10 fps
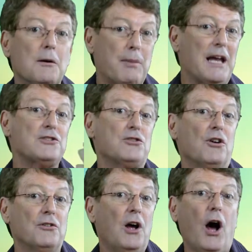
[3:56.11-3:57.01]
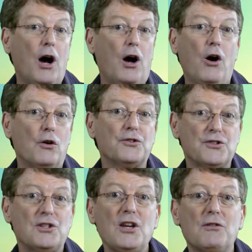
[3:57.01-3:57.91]
based on a whole
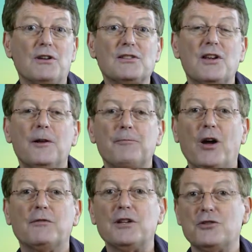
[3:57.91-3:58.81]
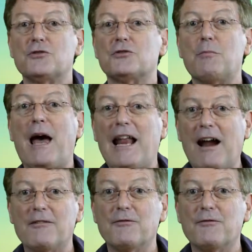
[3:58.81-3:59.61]
series of issues about our